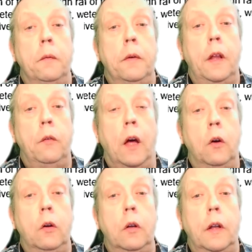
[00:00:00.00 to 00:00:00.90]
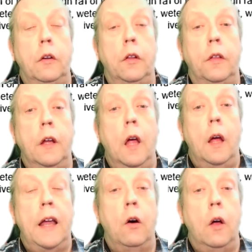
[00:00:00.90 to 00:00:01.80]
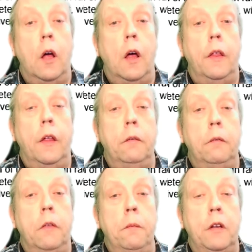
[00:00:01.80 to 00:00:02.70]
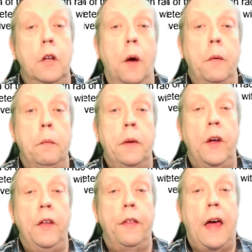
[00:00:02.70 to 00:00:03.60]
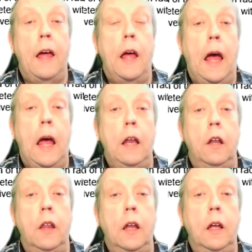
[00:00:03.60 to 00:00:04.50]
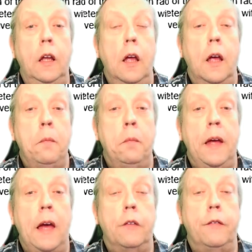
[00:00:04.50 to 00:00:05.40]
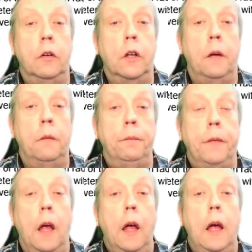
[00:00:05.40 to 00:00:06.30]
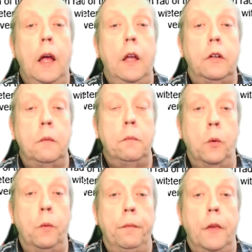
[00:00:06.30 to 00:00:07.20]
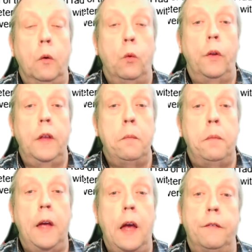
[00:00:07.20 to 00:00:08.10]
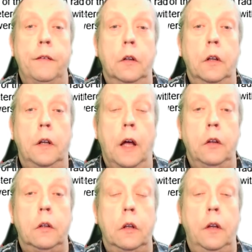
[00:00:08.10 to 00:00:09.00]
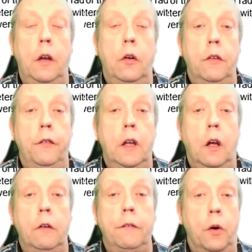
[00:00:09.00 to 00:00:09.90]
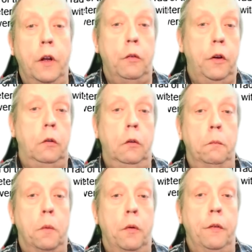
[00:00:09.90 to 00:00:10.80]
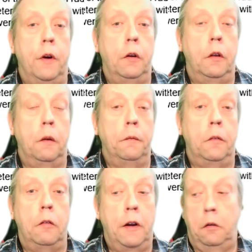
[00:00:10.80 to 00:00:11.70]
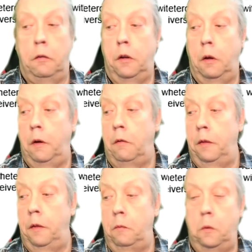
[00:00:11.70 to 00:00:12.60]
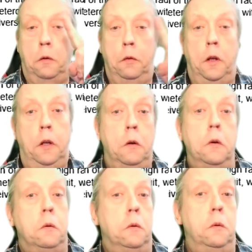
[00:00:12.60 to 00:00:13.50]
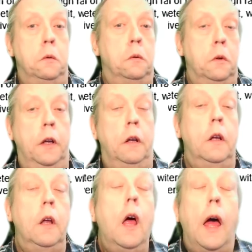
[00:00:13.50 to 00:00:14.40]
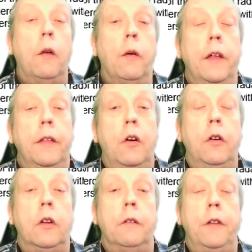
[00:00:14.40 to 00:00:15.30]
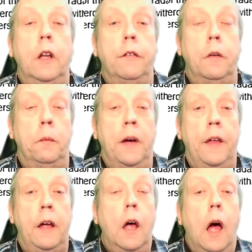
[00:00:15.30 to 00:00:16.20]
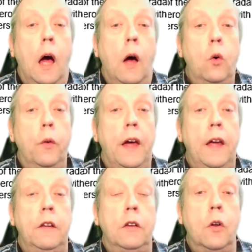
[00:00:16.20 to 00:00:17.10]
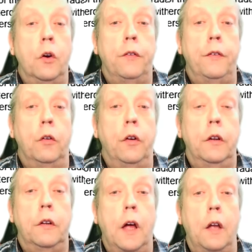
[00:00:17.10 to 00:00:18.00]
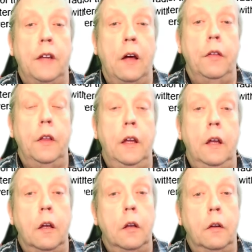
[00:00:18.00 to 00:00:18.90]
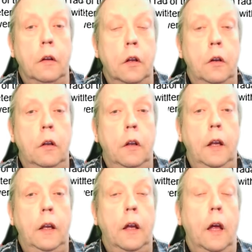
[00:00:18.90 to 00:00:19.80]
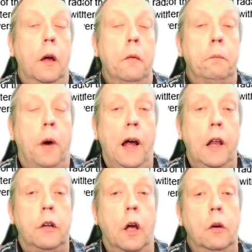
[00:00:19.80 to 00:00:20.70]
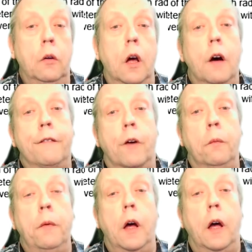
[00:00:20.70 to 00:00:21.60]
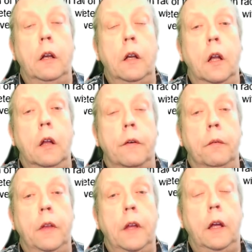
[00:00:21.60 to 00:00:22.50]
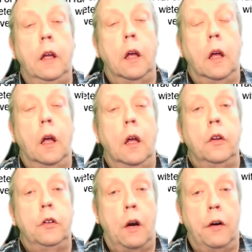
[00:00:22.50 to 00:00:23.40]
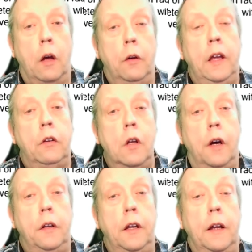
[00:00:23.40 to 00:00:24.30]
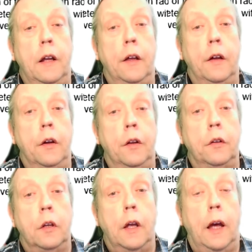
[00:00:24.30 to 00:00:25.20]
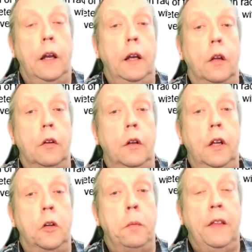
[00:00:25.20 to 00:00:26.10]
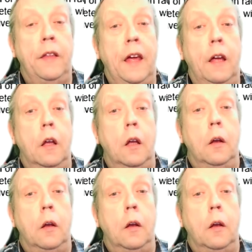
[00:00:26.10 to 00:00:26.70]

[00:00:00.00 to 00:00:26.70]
But there we go, that's the thing. Now, the, the misnomer between that and the M P X filter. It's simple. What the M P X filter does, and there is a video for it, which you can probably find somewhere around, somewhere around, around there. Oh, yeah. Anyway, there is a video about that, and all that is is a notch filter. It just cuts out the the, the pilot tone from uh, from the stereo. It's nineteen kilohertz, and it doesn't need to be there.